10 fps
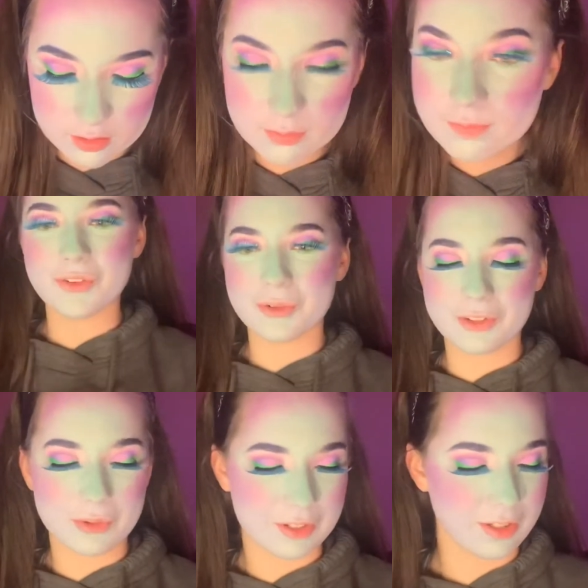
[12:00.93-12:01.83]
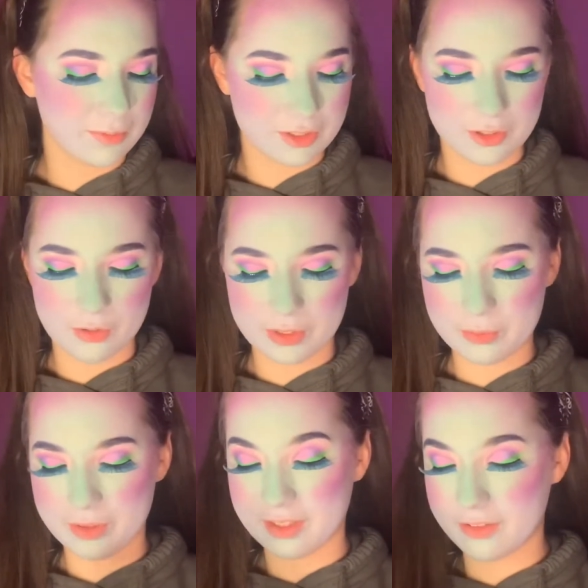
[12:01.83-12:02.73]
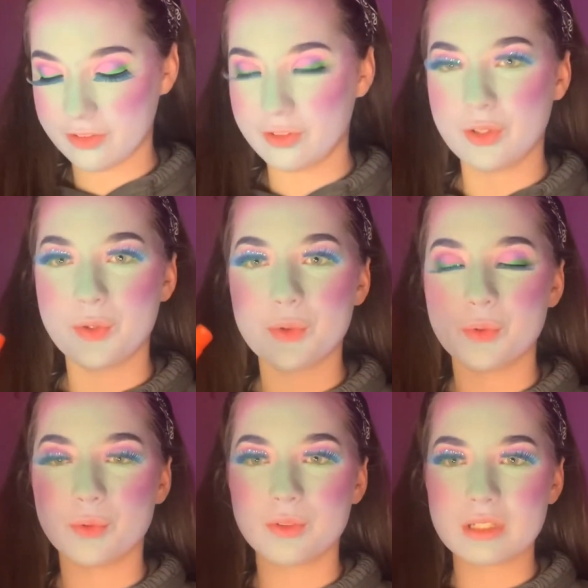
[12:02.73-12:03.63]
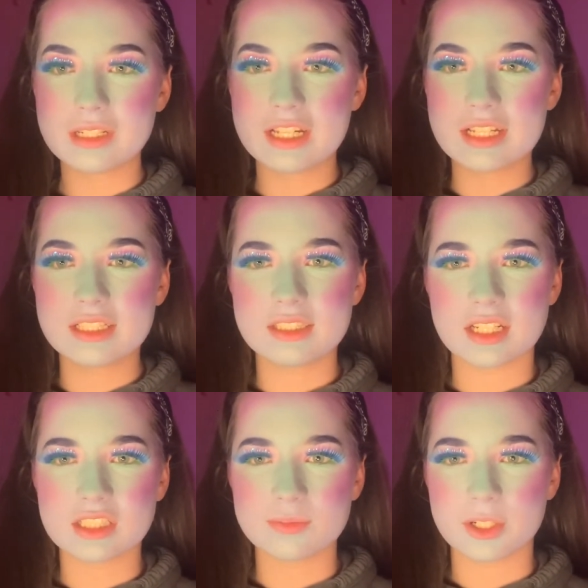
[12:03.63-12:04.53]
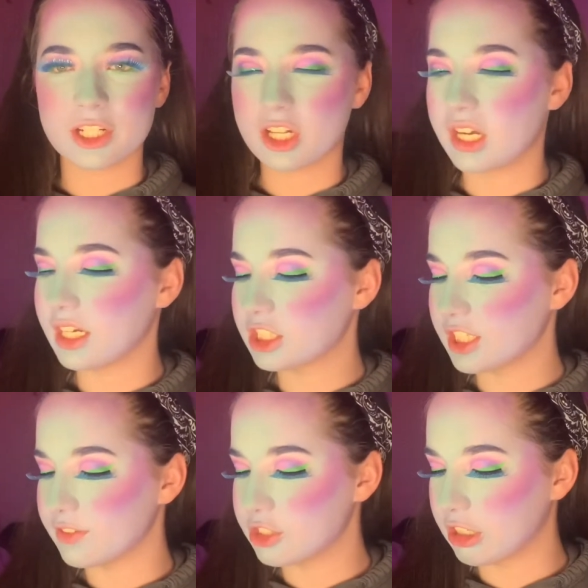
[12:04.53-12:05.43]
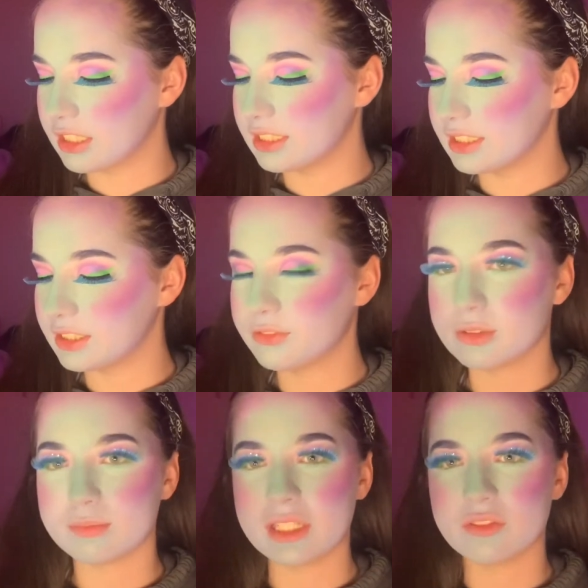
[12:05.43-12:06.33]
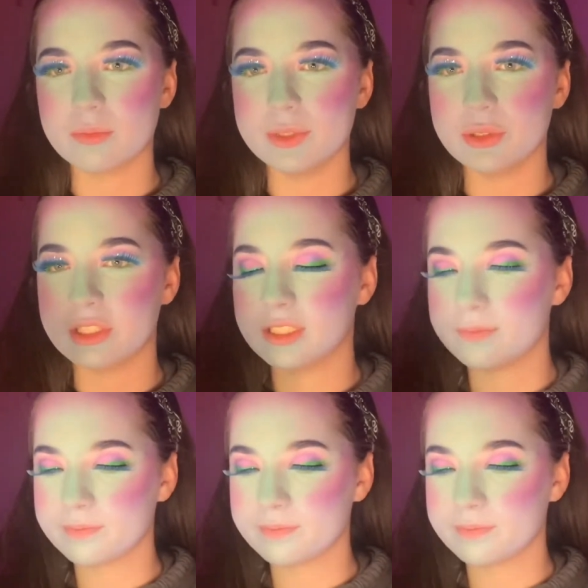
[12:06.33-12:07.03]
Really quick, I'm gonna go in with this new setting spray I got. I actually haven't tried it yet, from Maiden Beauty.